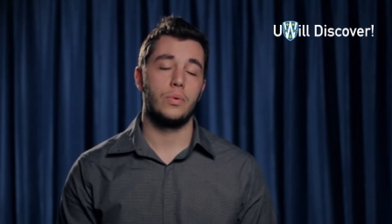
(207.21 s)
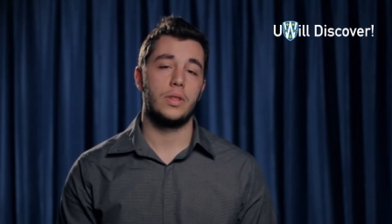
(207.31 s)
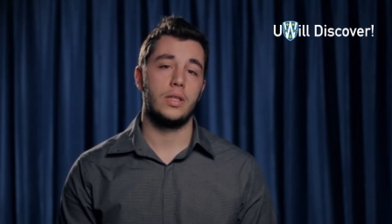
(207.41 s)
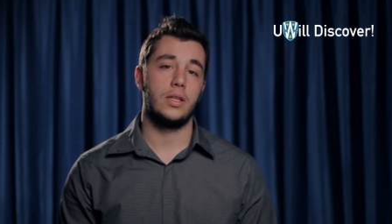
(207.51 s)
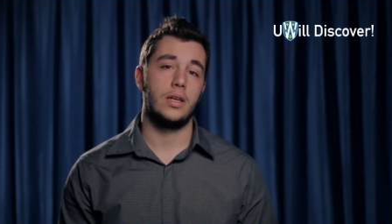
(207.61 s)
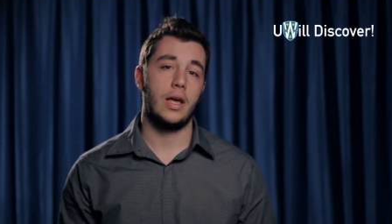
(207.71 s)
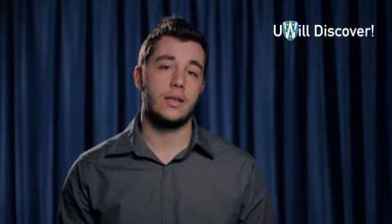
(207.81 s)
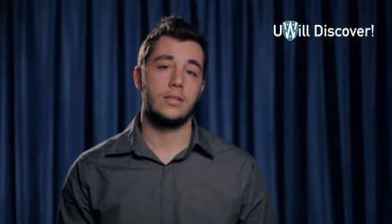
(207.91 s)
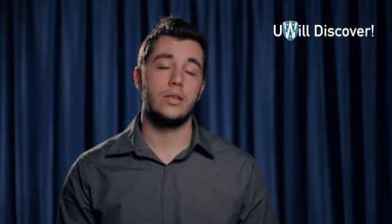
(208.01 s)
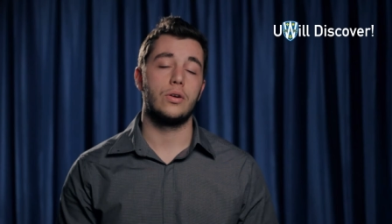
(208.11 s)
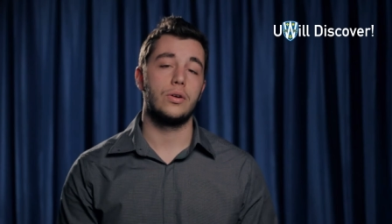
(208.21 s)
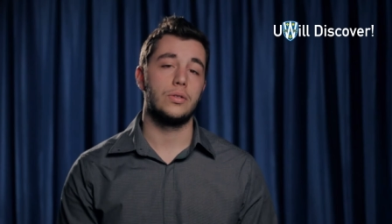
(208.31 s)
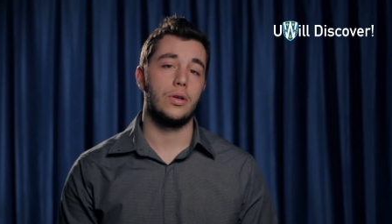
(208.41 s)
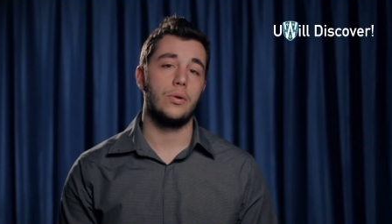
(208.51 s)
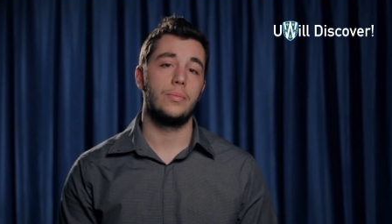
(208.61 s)
within the next year or
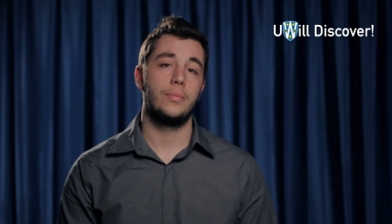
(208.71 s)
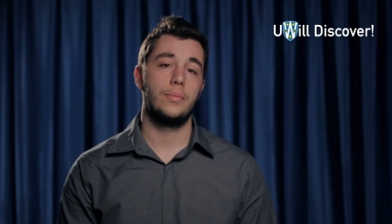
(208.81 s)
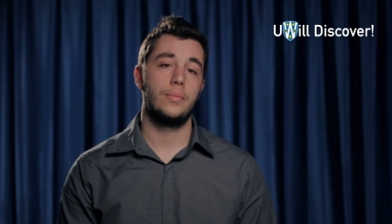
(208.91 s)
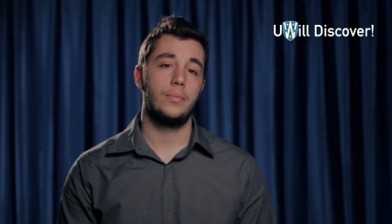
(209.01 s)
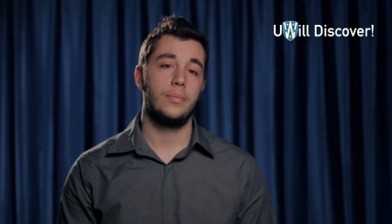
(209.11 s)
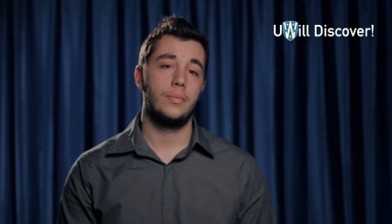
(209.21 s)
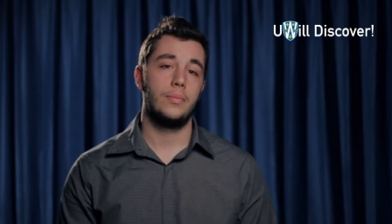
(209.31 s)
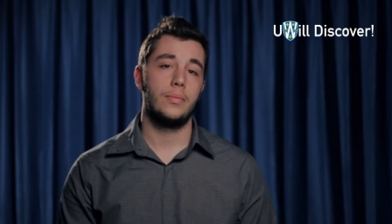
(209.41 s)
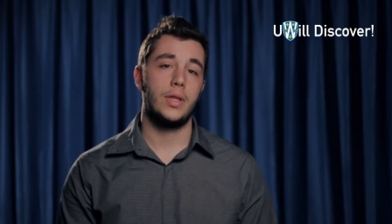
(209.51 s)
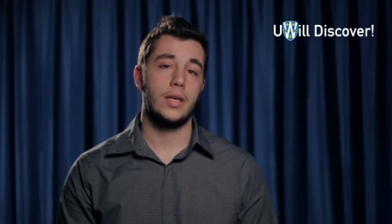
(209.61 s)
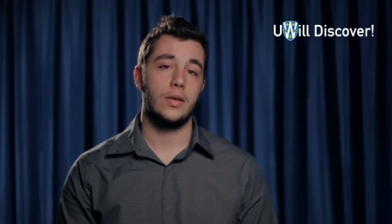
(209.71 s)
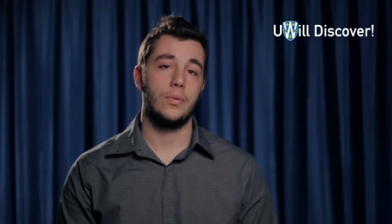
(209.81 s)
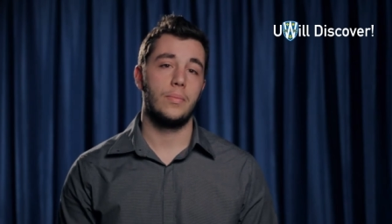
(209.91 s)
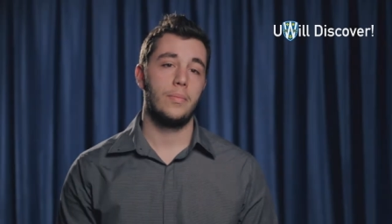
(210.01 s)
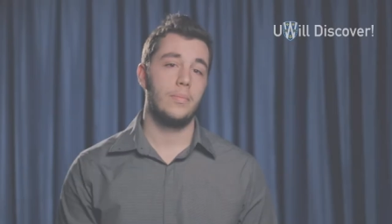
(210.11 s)
so. Thank you.